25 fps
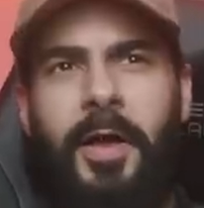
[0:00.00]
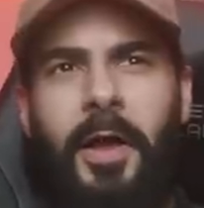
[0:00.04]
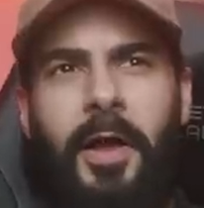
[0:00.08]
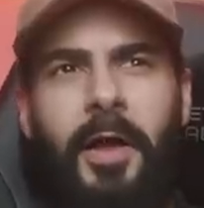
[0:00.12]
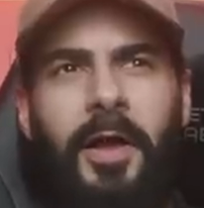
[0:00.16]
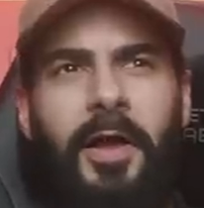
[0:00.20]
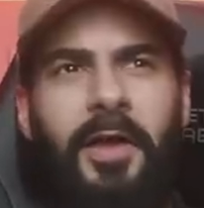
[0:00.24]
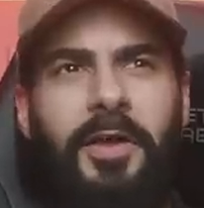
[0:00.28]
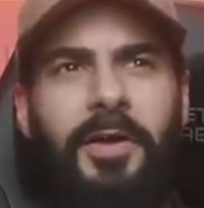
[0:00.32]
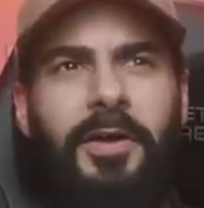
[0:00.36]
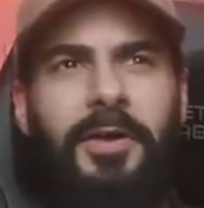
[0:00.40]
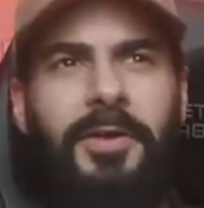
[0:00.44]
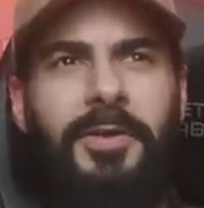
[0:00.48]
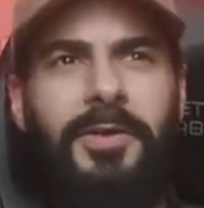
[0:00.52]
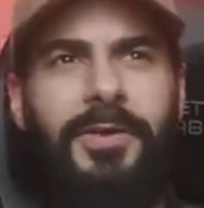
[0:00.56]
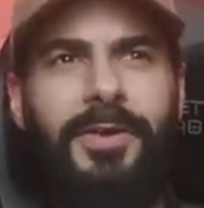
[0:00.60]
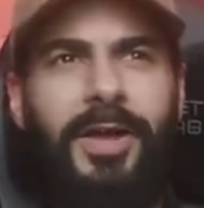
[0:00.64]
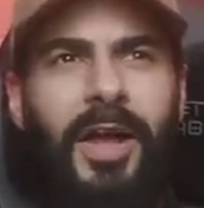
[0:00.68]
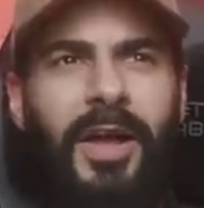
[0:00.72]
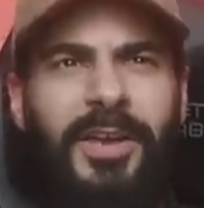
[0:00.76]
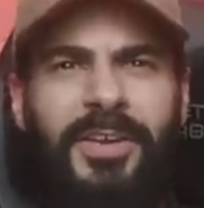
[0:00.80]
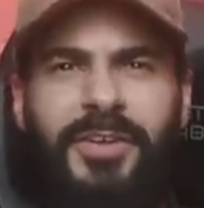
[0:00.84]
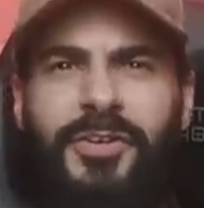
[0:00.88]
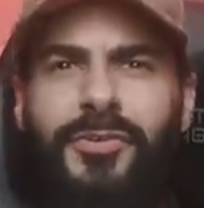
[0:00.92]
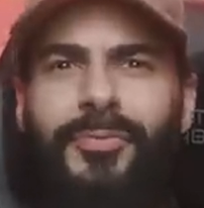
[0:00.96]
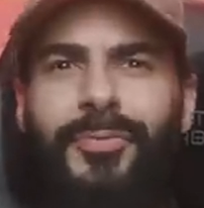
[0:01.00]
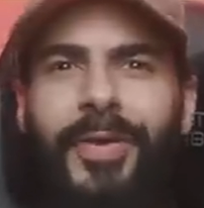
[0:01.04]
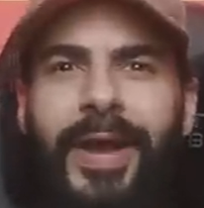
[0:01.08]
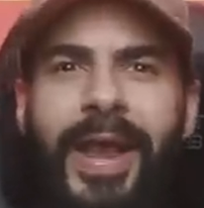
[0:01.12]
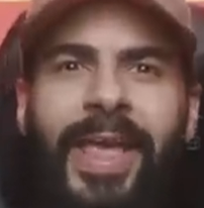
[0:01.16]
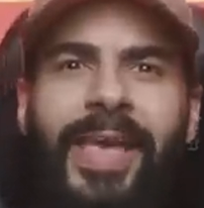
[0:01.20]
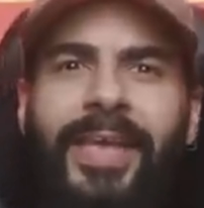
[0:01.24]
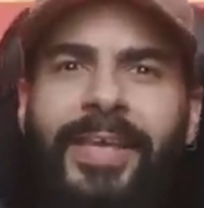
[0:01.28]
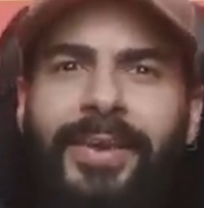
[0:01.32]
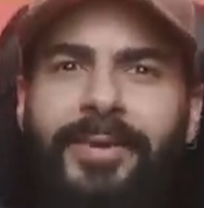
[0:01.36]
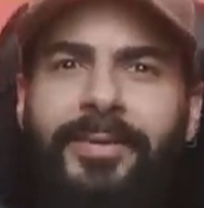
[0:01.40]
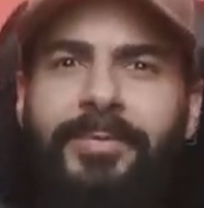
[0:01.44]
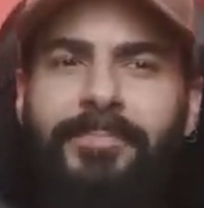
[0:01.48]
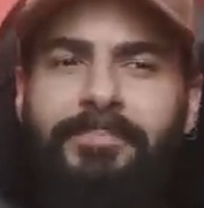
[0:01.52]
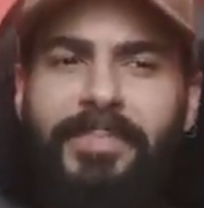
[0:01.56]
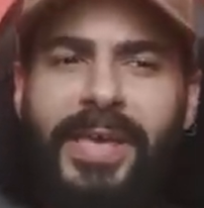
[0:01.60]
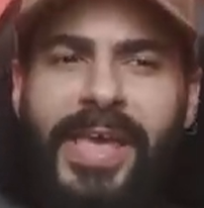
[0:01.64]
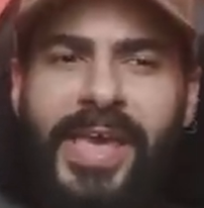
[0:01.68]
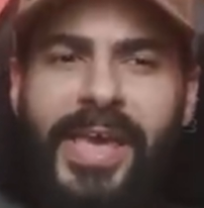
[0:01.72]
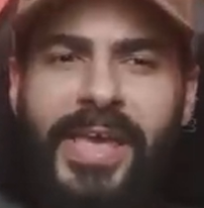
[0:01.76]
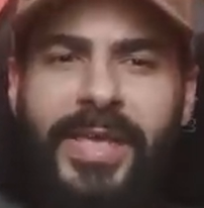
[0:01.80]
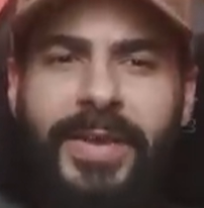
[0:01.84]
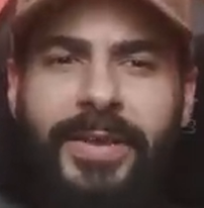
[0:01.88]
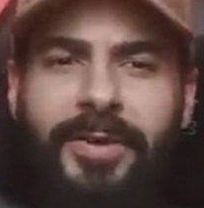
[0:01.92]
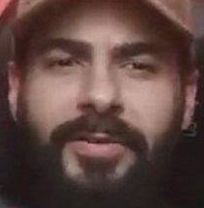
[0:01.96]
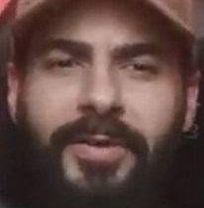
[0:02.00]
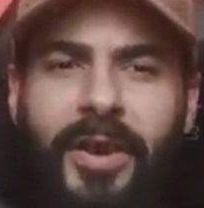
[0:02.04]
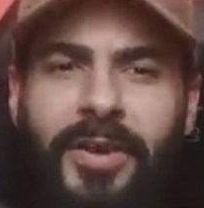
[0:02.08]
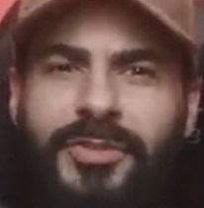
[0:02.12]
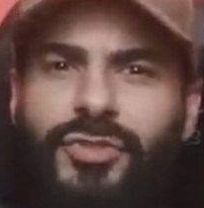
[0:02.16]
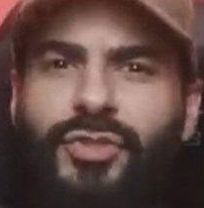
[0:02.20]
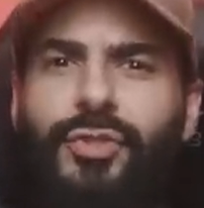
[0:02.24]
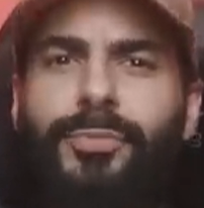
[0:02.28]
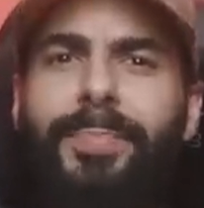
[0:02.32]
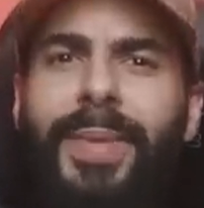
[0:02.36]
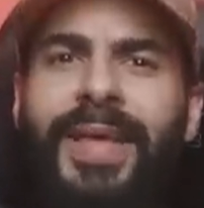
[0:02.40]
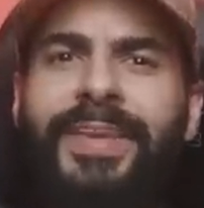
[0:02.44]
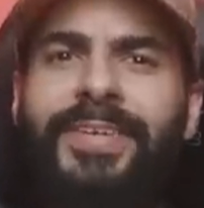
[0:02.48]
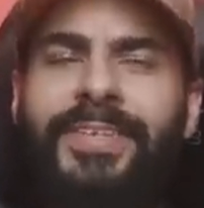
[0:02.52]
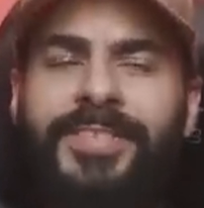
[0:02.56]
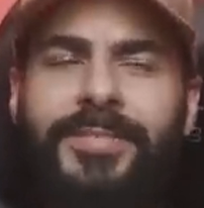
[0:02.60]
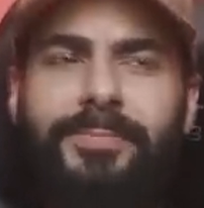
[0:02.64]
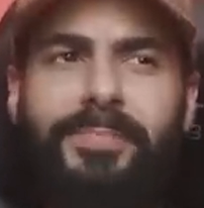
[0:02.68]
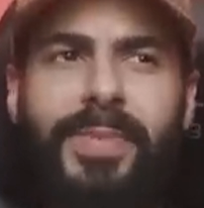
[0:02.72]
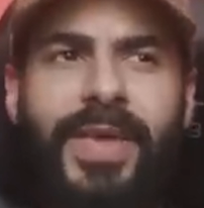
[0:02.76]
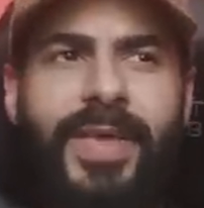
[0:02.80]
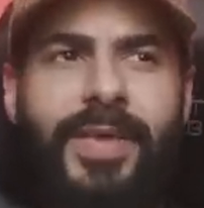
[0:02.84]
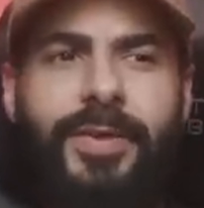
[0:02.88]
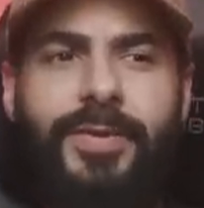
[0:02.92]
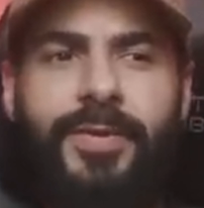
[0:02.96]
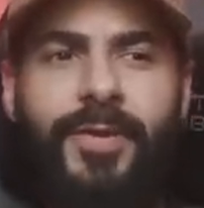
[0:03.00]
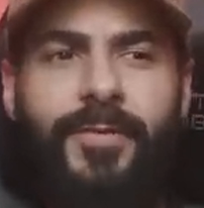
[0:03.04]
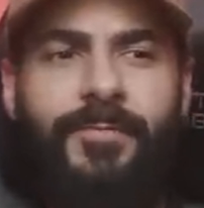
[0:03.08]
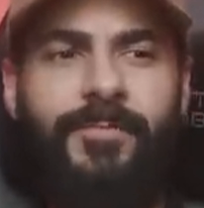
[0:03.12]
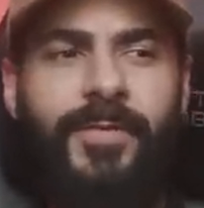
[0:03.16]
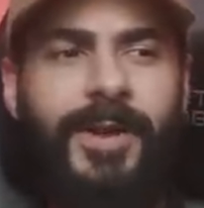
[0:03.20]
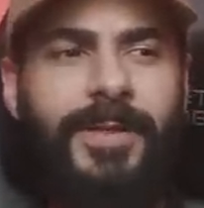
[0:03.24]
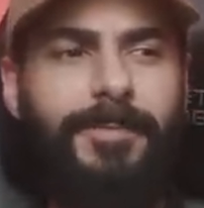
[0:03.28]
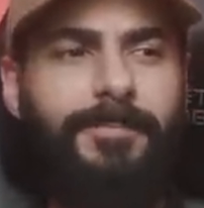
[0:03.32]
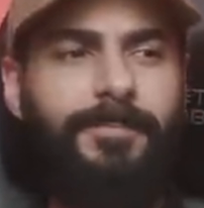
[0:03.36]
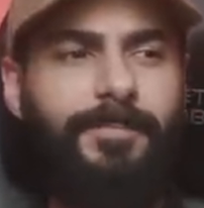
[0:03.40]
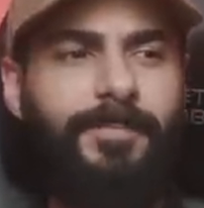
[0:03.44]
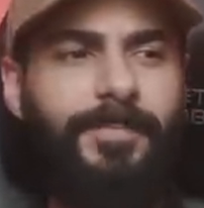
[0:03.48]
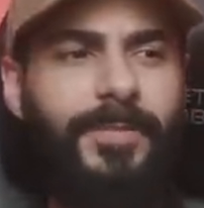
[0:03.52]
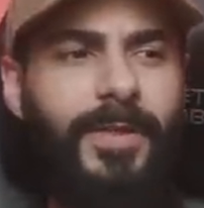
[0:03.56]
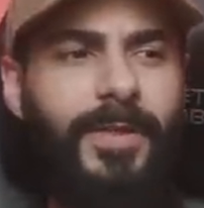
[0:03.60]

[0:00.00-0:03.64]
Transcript: a grand man, a tremendous man, right?